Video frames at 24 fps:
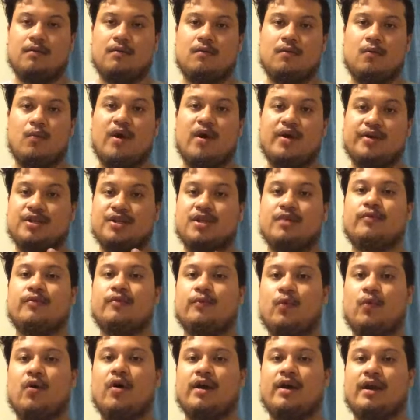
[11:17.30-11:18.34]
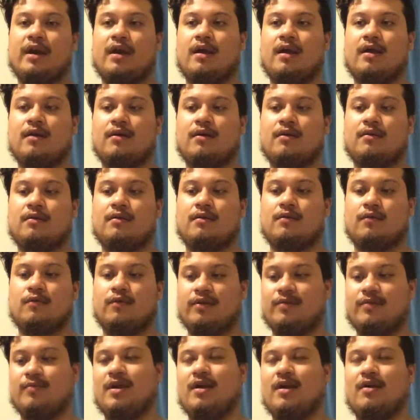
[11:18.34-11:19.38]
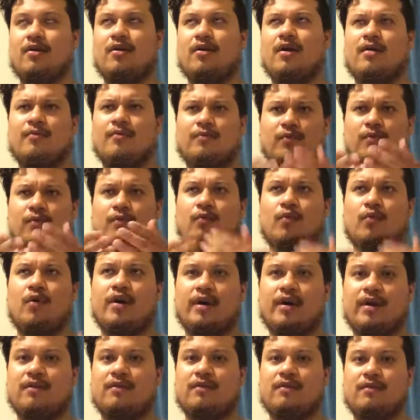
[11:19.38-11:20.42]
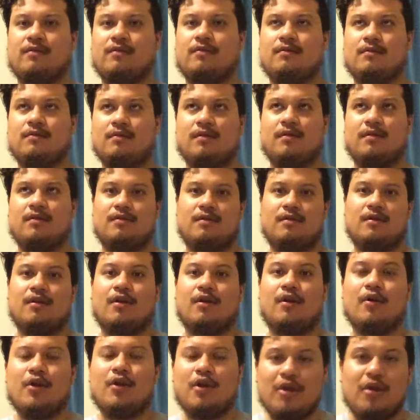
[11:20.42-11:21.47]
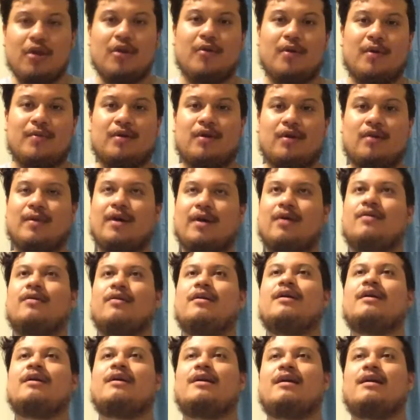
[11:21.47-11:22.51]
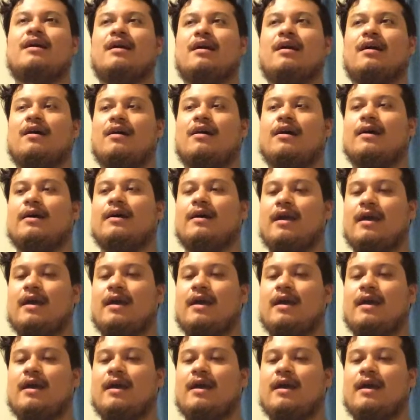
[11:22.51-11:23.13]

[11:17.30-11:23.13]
while she was walking towards me, walking, you know what I'm talking about.